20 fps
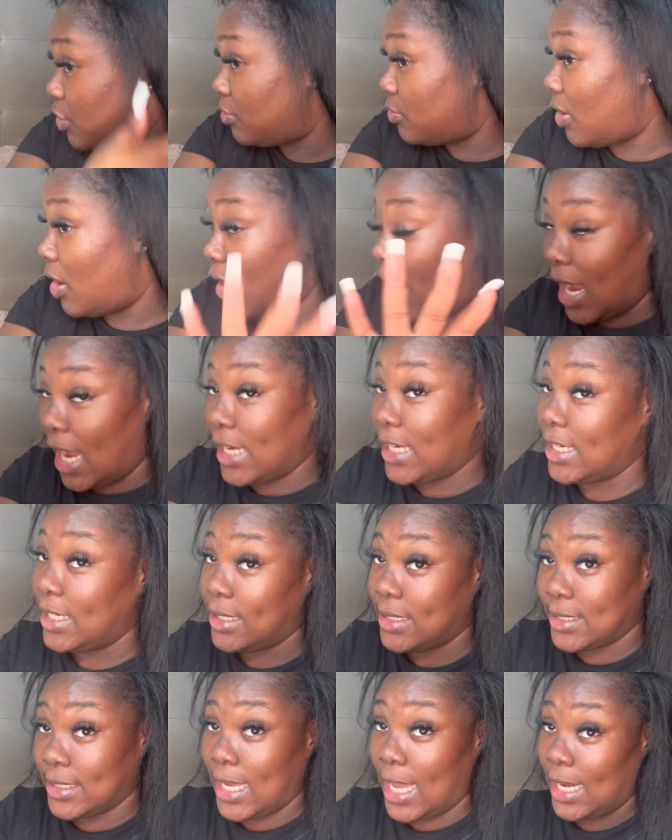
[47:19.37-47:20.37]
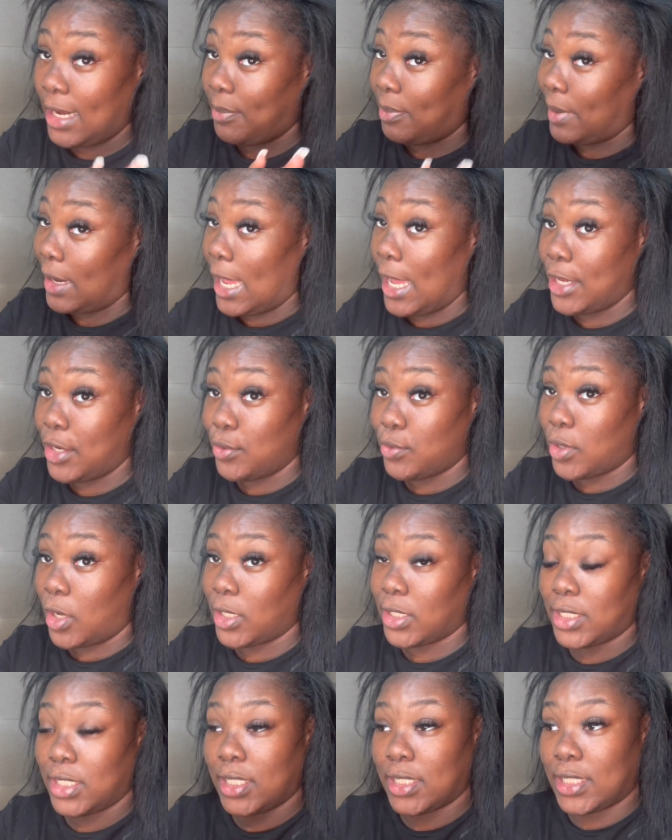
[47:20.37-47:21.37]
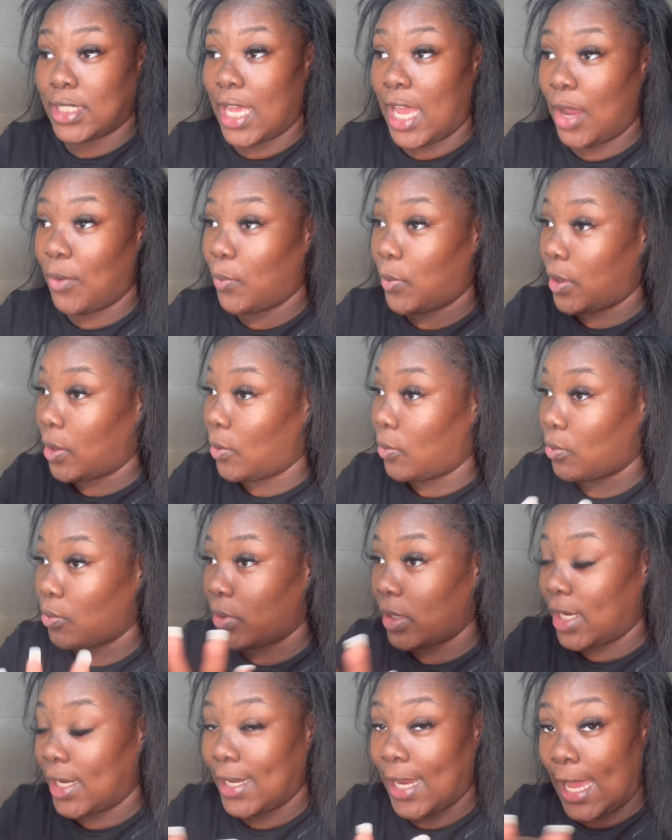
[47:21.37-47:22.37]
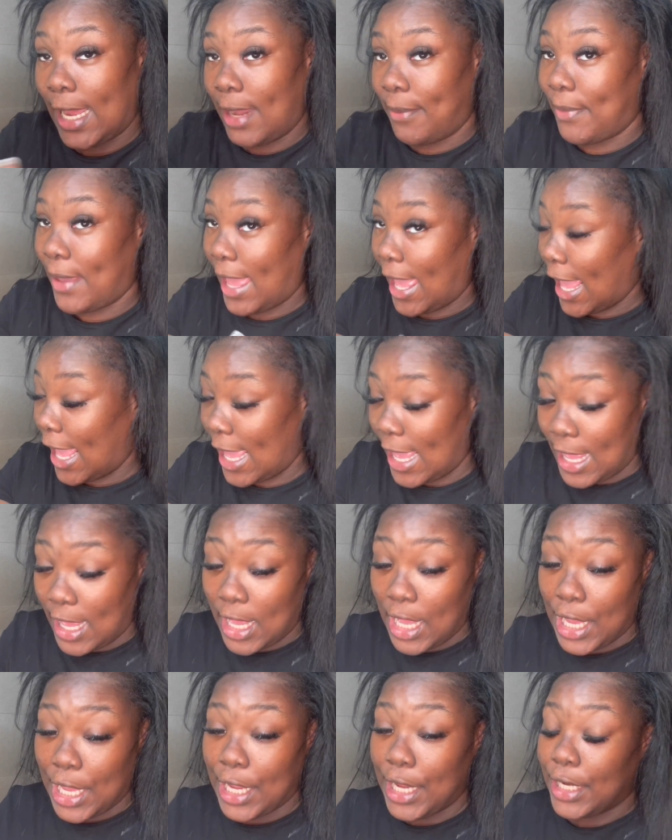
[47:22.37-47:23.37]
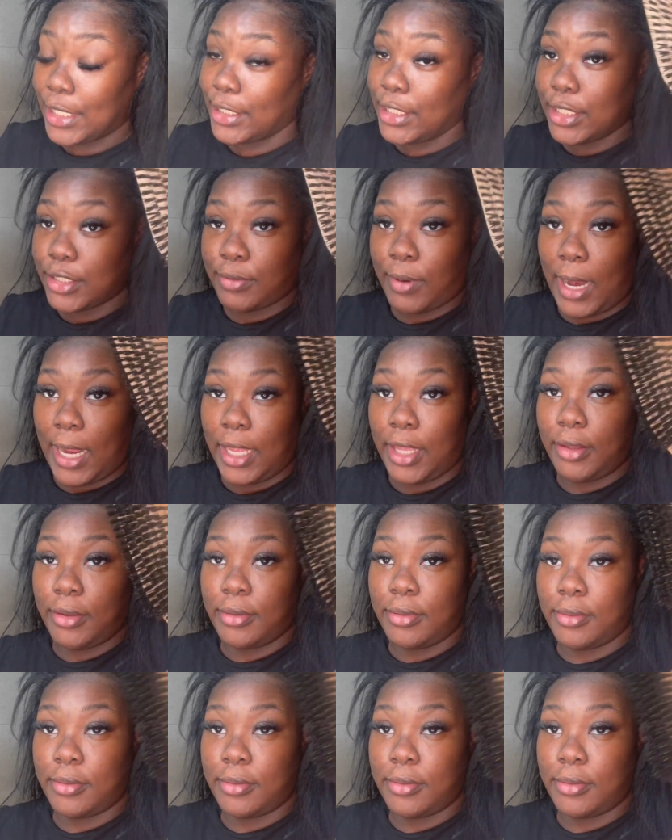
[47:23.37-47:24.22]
know how niggas like to play. You know sometimes we don't really like to be. Hey, this right here.